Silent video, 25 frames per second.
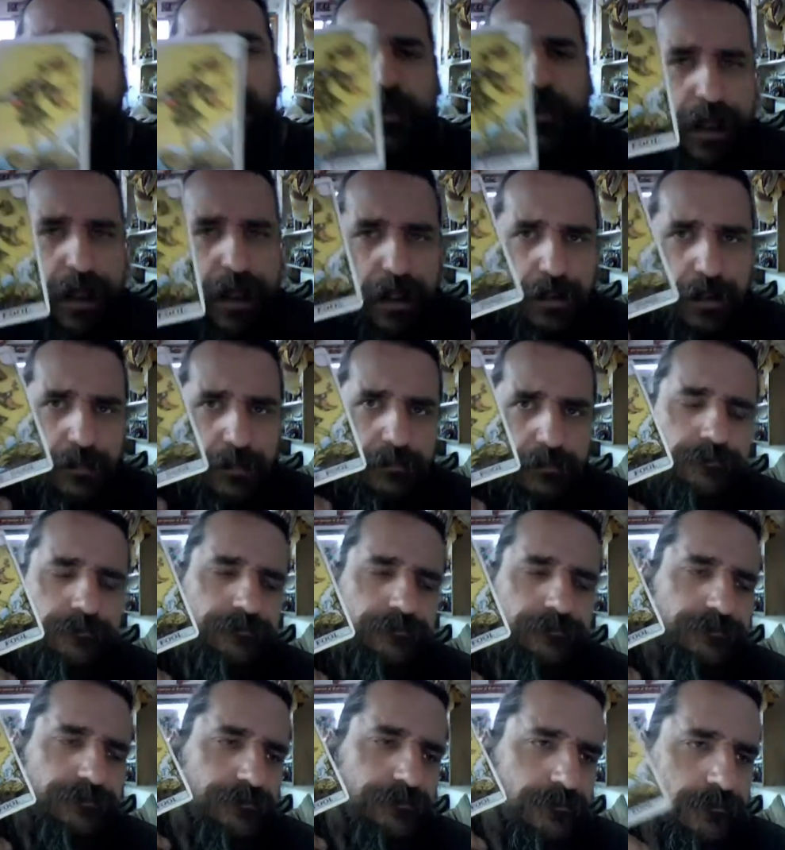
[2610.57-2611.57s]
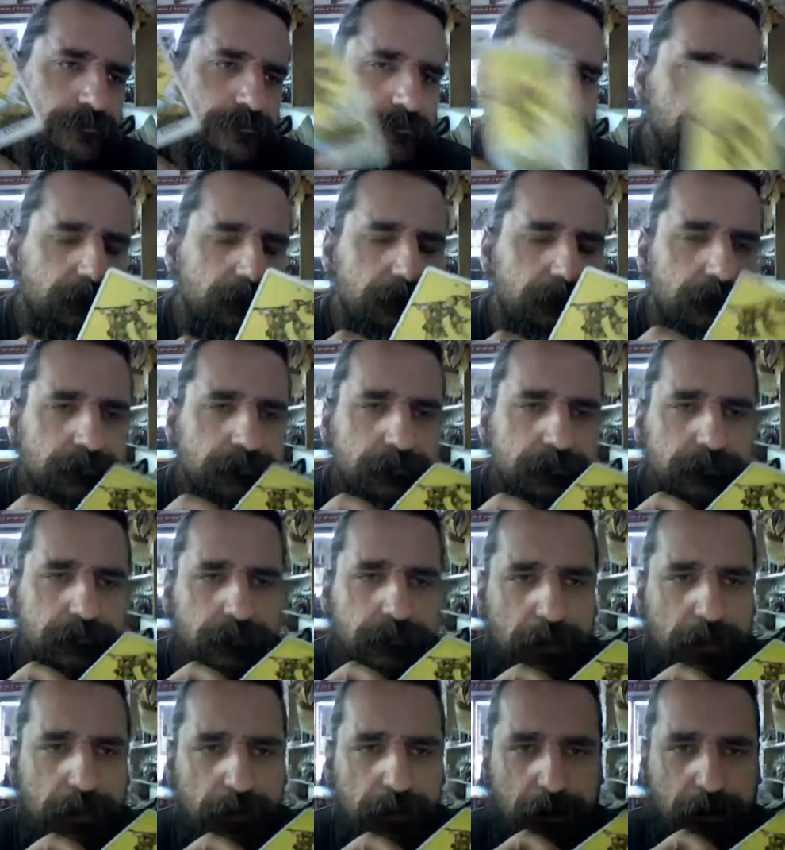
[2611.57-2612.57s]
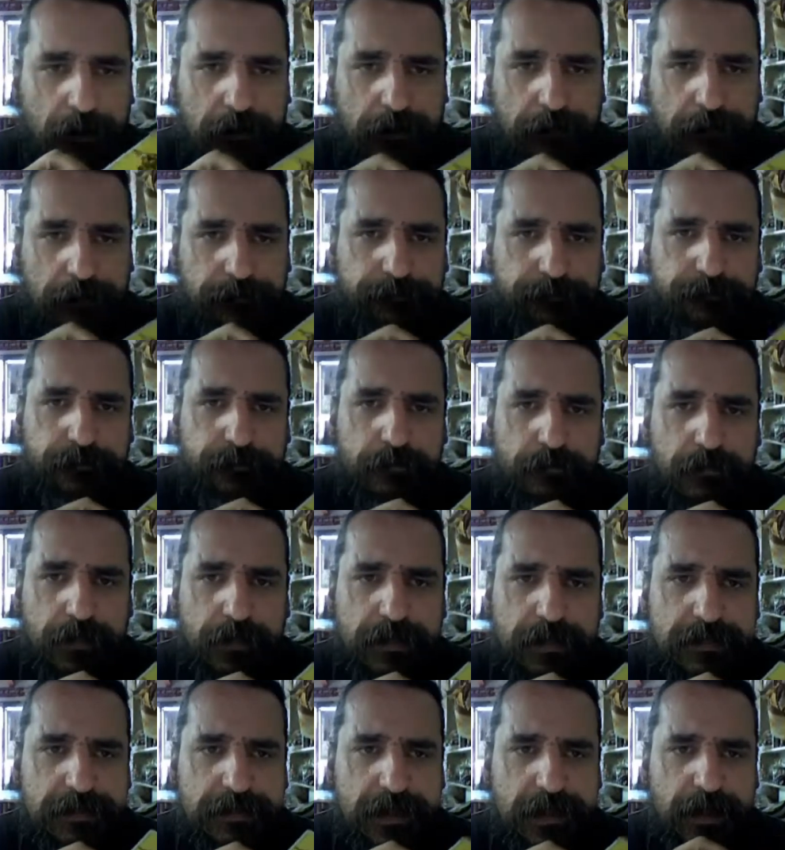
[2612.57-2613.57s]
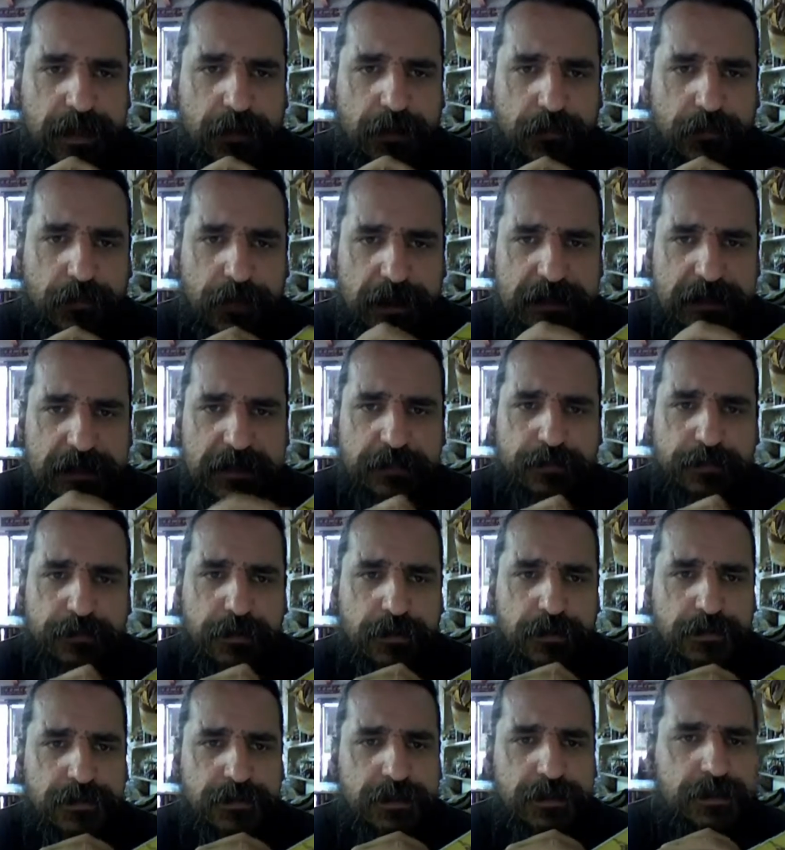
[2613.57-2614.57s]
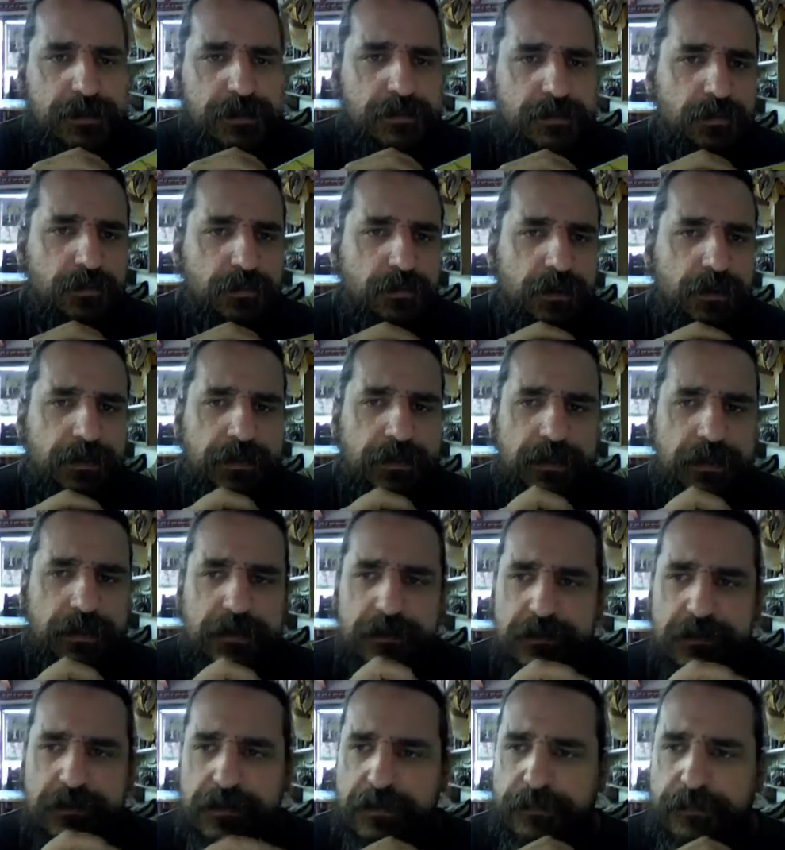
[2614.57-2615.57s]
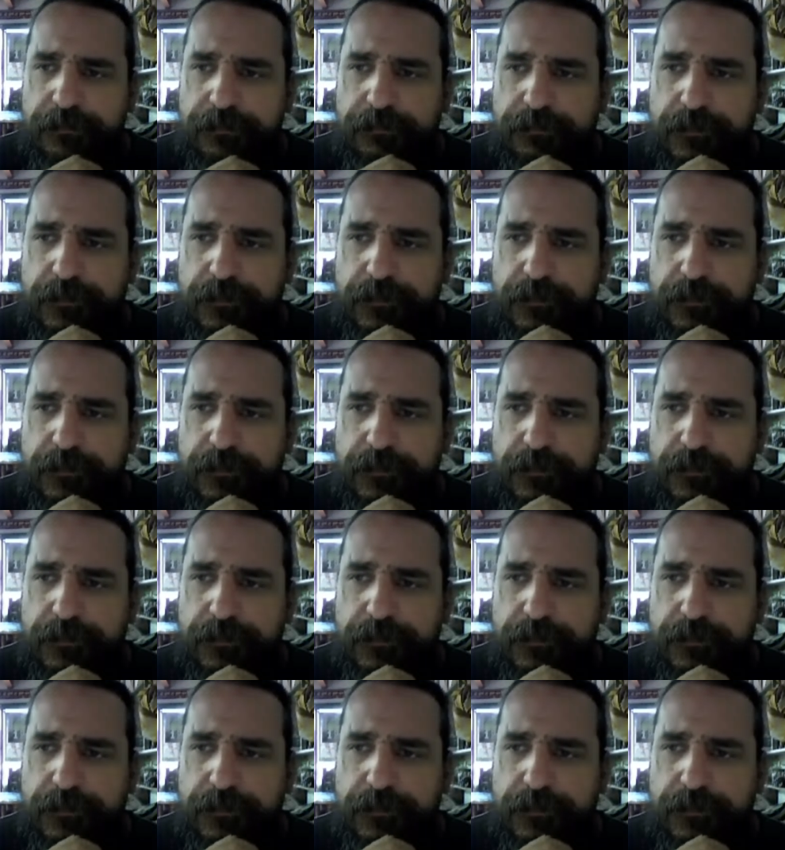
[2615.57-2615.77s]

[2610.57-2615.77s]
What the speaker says: Well, look, they say a crazy person is the one that is